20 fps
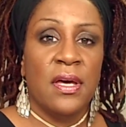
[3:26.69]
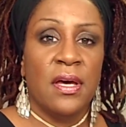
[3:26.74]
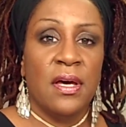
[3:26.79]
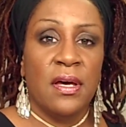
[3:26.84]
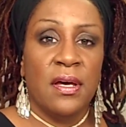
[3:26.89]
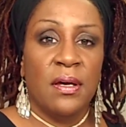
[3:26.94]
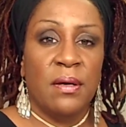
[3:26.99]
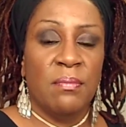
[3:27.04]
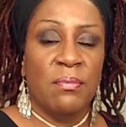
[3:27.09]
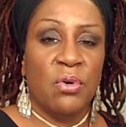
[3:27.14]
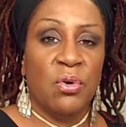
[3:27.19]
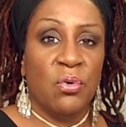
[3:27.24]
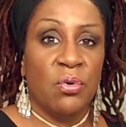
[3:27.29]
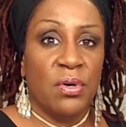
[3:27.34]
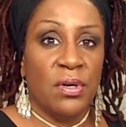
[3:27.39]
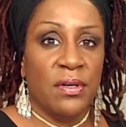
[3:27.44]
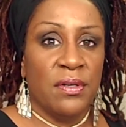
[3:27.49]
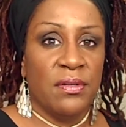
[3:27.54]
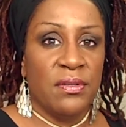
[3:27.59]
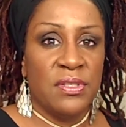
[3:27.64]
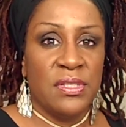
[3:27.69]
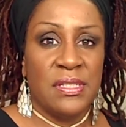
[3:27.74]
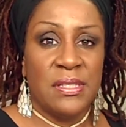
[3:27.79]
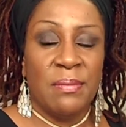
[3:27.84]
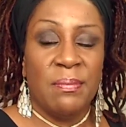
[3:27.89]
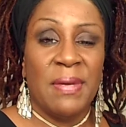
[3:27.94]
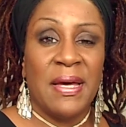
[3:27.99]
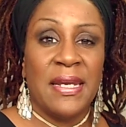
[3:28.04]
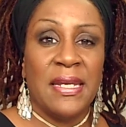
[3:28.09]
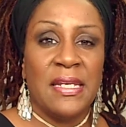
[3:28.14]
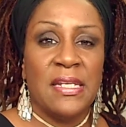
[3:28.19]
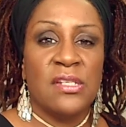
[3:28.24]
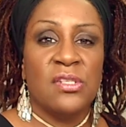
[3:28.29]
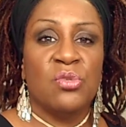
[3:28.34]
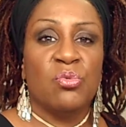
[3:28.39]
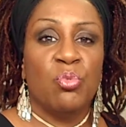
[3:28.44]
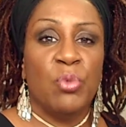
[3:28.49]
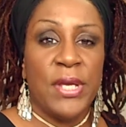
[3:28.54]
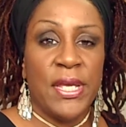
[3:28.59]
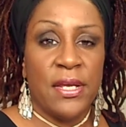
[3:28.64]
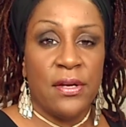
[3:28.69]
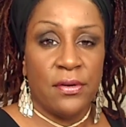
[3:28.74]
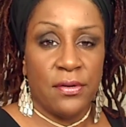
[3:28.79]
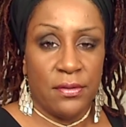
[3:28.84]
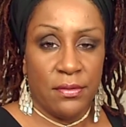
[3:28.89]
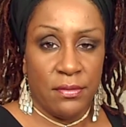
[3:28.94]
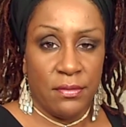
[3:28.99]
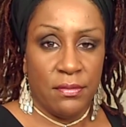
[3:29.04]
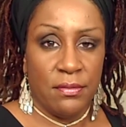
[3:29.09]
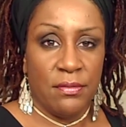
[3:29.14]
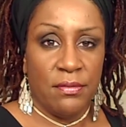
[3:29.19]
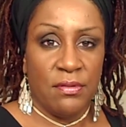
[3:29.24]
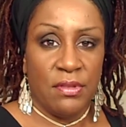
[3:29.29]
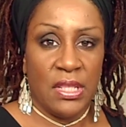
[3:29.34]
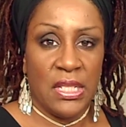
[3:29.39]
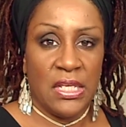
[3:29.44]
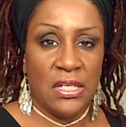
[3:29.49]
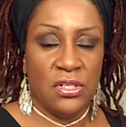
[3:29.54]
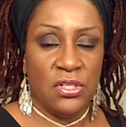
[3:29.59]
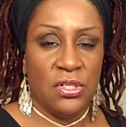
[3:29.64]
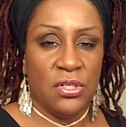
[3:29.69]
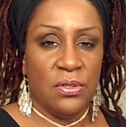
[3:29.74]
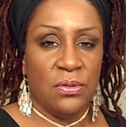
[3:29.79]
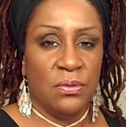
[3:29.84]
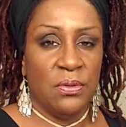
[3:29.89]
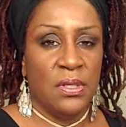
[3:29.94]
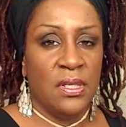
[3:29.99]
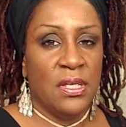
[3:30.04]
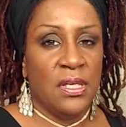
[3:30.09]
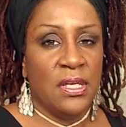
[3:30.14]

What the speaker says: Or somebody that's weaker than you.